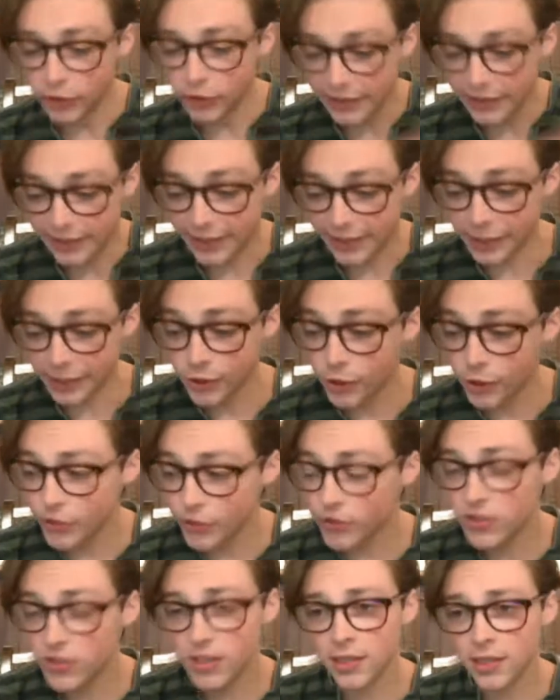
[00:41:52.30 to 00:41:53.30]
really
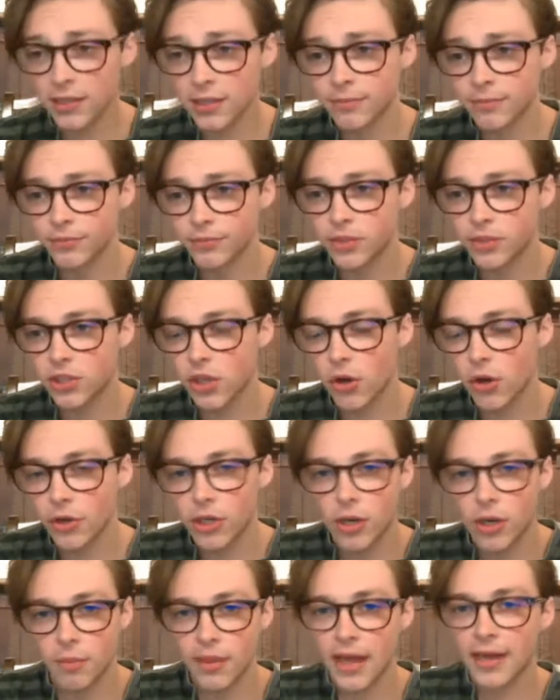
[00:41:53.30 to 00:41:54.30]
interesting. So,
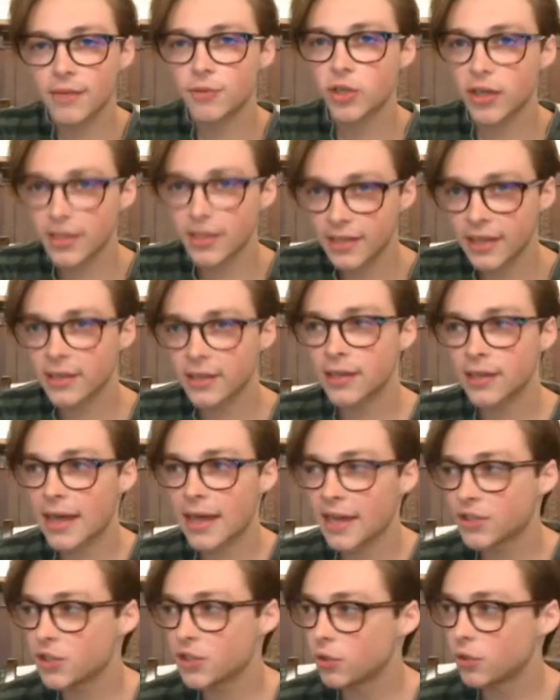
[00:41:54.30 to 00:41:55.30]
I'm kind of trying to get into
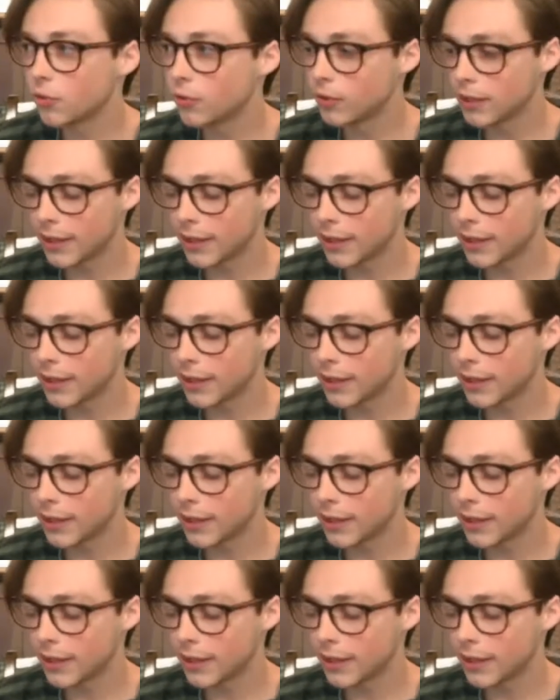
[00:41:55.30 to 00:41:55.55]
that too.